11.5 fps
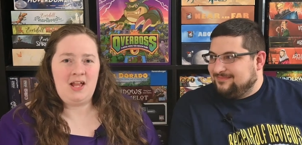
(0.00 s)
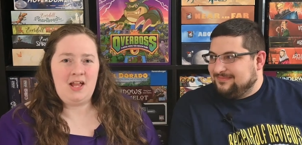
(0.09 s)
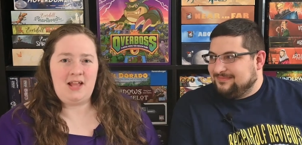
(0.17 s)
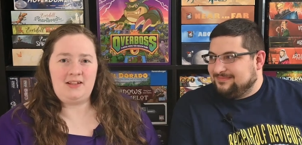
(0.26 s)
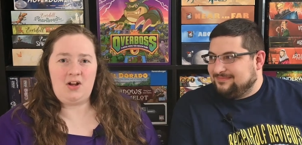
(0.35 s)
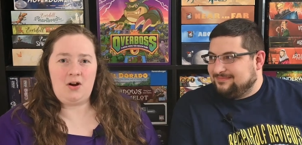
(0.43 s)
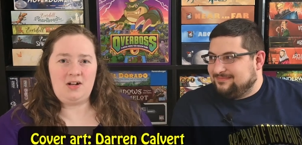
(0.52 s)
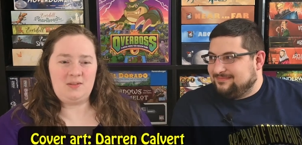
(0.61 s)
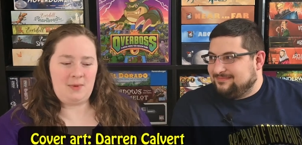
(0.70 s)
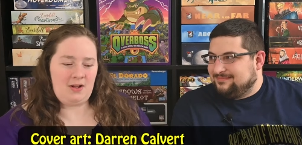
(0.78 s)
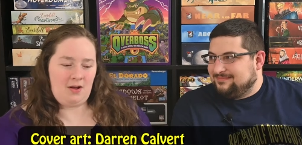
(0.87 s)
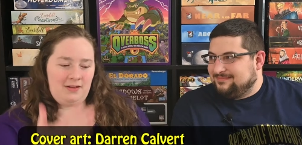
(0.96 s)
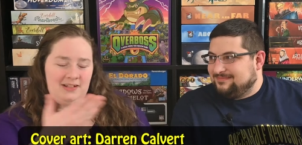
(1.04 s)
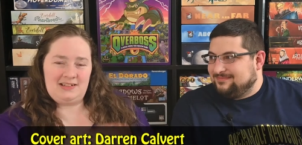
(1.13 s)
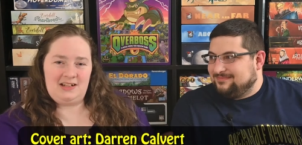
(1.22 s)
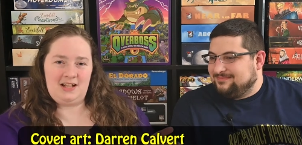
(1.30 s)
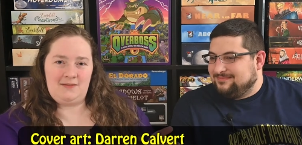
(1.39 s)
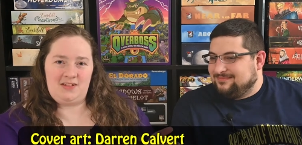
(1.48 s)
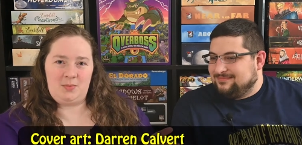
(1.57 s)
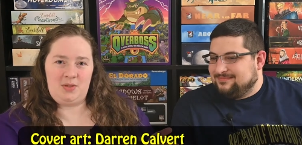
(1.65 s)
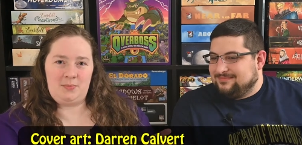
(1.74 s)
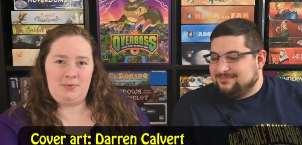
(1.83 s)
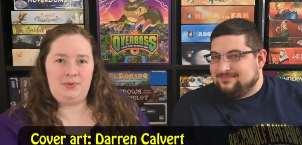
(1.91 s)
Speaker 1: and the art is by all these lovely
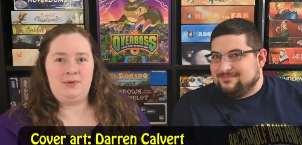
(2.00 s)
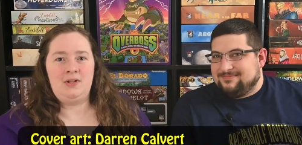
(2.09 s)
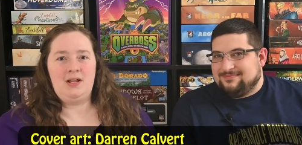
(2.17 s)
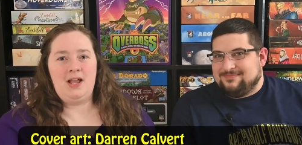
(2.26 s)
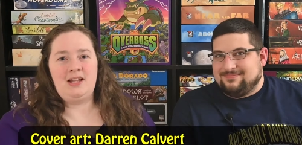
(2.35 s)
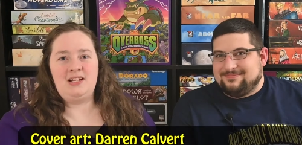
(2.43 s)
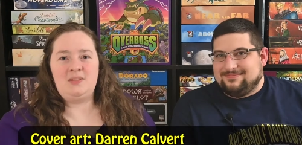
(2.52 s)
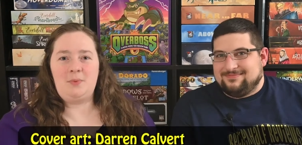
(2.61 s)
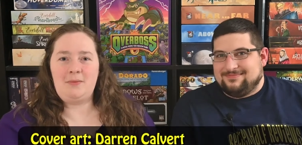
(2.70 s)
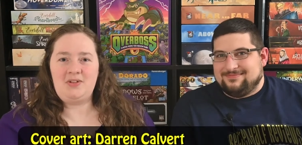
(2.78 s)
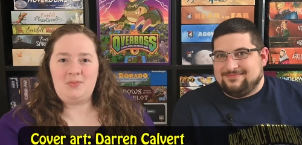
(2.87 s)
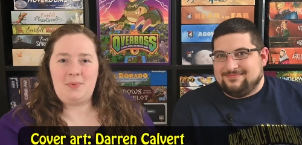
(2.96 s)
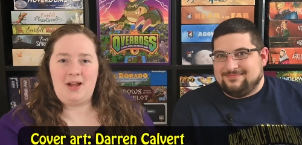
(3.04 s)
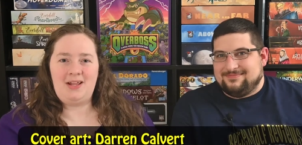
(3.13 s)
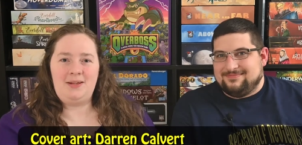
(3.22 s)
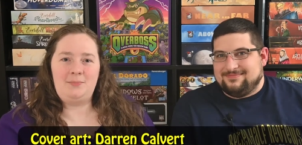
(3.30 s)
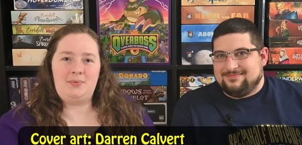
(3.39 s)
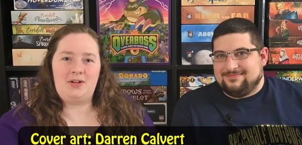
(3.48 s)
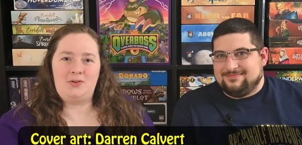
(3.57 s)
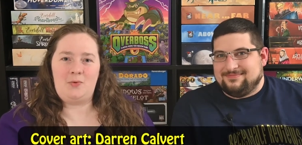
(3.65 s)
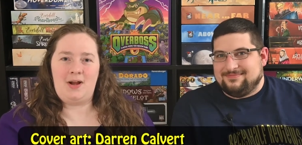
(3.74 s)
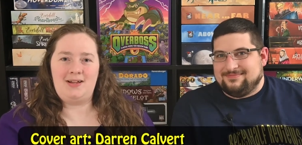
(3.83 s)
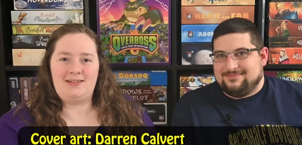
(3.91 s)
people, and it's published by
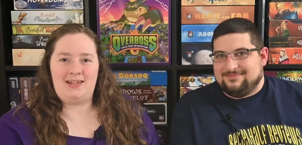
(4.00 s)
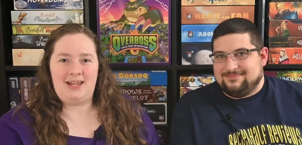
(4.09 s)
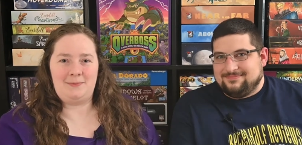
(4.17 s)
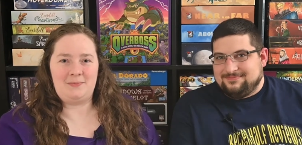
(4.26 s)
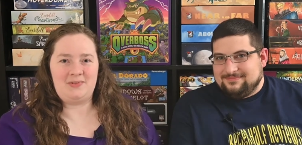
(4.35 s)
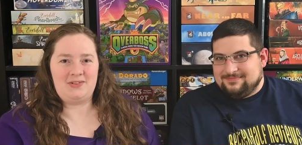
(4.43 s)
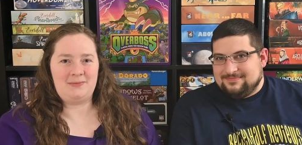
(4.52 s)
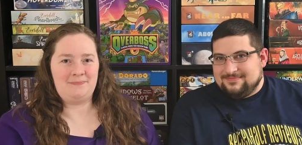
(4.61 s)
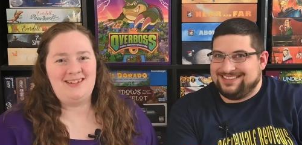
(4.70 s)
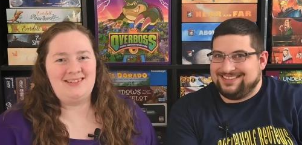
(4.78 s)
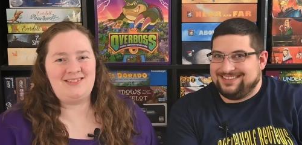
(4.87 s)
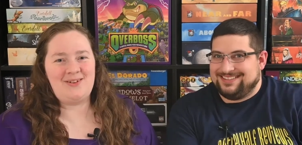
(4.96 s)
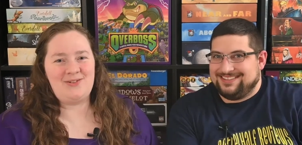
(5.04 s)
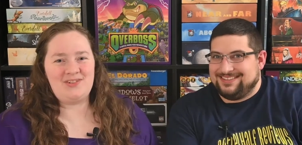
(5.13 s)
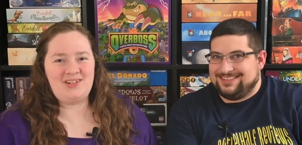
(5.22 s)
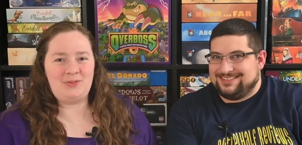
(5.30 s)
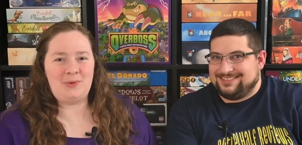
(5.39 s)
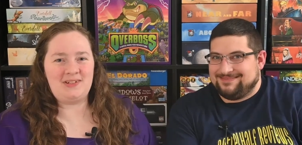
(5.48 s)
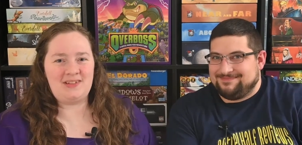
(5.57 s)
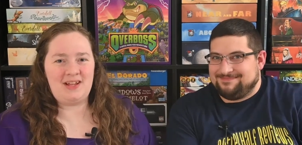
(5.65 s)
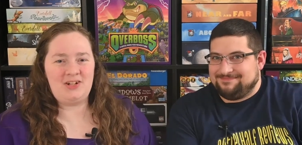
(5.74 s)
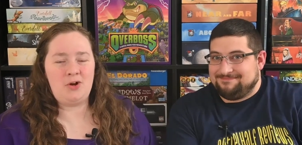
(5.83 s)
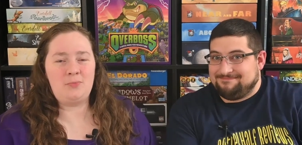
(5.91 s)
Brotherwise Games. So just a quick
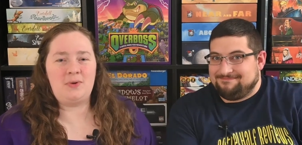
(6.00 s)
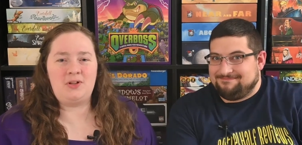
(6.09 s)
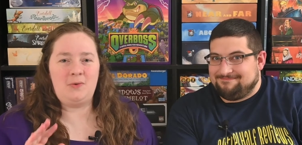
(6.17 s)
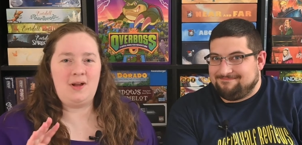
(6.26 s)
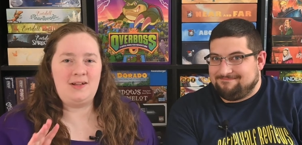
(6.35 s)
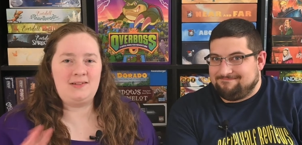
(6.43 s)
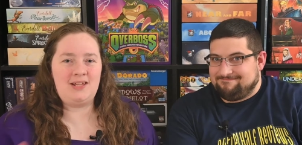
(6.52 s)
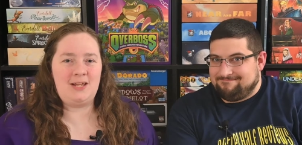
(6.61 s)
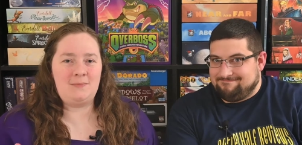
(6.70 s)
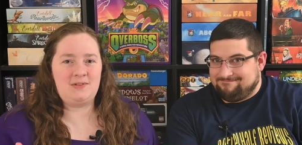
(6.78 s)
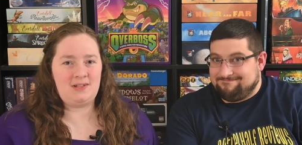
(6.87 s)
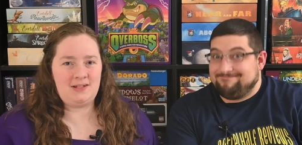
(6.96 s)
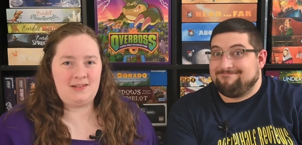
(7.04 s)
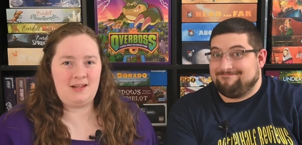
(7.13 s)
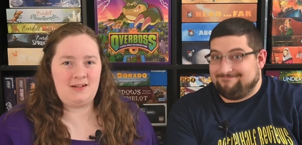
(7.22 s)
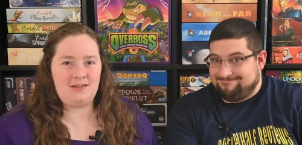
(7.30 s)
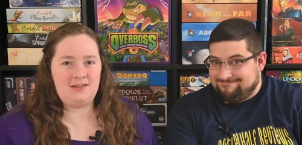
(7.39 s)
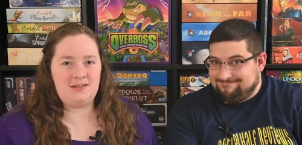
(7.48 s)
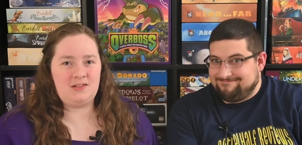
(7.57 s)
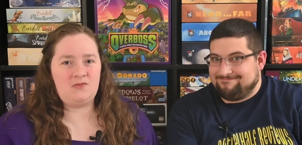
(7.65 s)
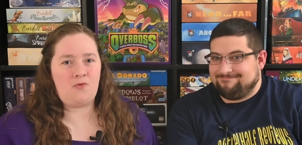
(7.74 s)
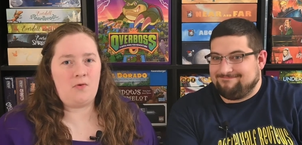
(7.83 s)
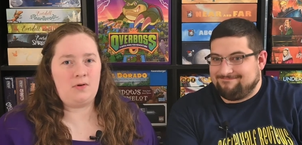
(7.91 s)
side note, Brotherwise Games did send us this
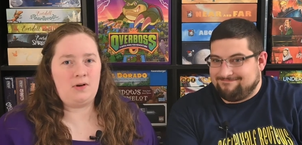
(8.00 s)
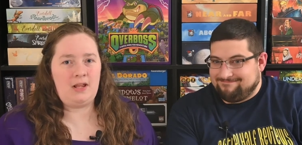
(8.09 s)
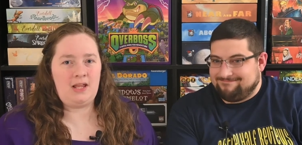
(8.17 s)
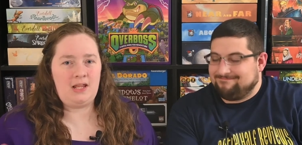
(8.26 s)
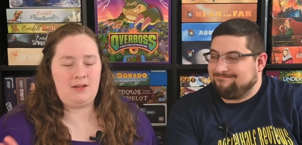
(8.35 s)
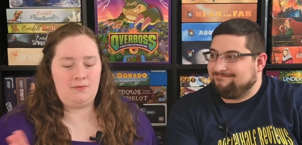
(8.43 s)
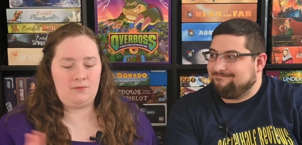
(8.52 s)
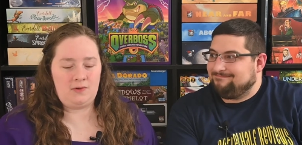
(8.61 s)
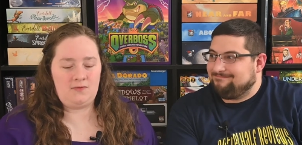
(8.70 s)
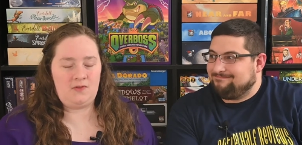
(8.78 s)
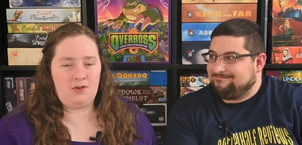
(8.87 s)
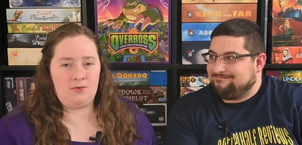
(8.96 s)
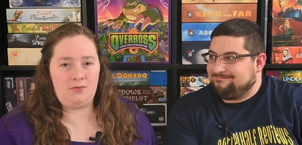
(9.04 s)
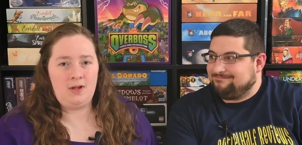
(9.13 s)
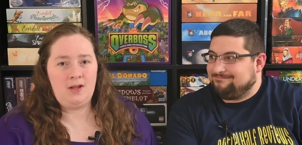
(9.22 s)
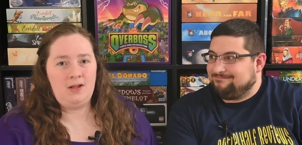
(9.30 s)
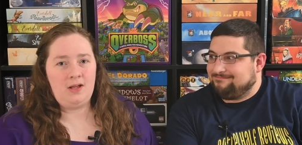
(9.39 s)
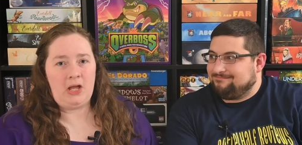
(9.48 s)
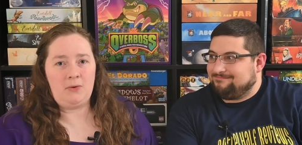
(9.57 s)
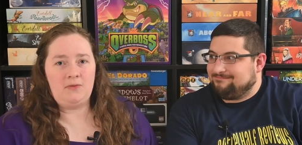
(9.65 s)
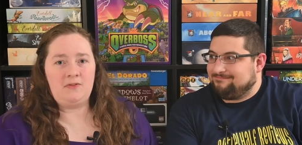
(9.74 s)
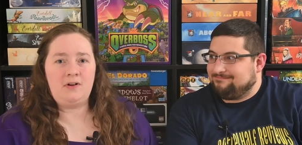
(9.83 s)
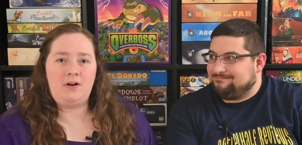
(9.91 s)
for a review.
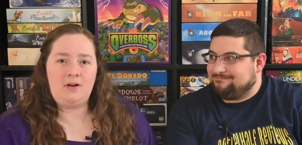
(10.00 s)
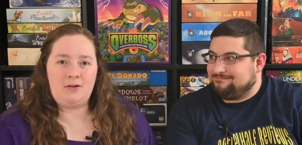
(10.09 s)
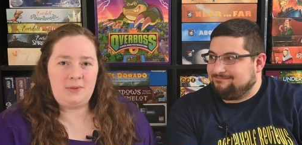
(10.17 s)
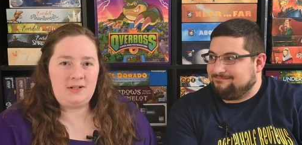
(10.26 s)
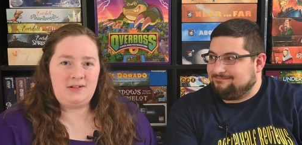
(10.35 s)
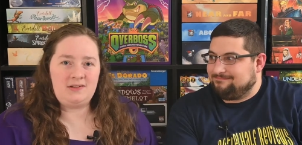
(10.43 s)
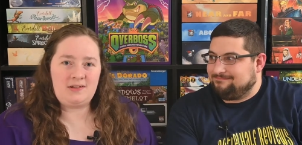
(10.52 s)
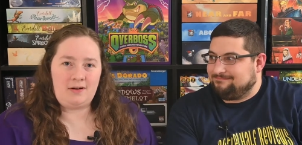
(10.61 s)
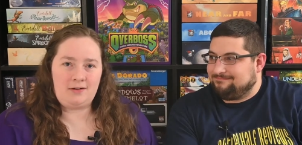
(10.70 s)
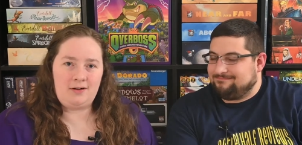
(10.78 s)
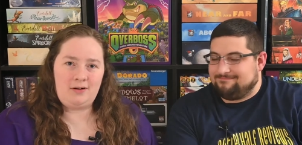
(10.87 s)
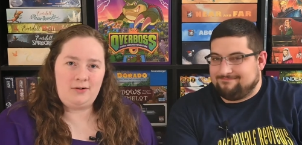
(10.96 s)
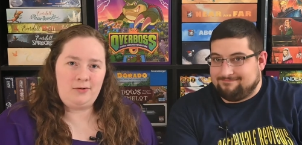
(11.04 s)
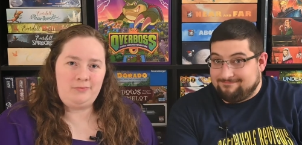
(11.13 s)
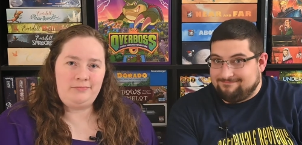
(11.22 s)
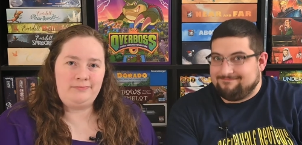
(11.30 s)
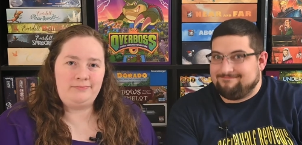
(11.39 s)
However, our opinions are our own.